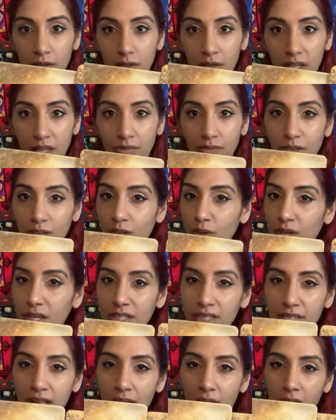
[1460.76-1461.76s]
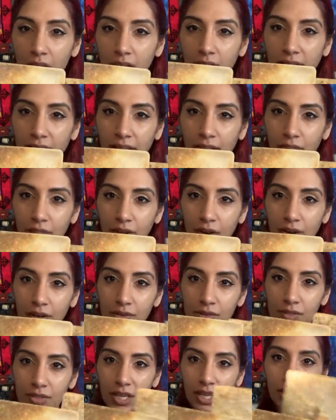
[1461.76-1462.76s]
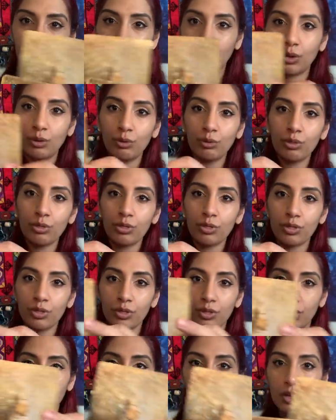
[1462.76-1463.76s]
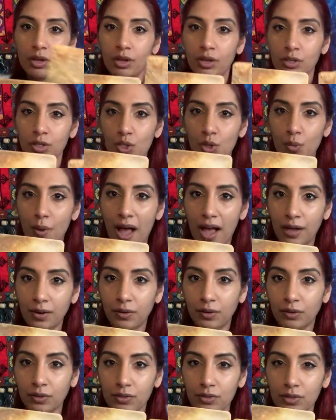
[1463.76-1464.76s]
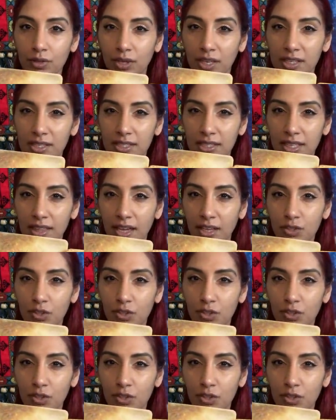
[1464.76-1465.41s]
Even you can tell, like, there's like youth to adult. You can see that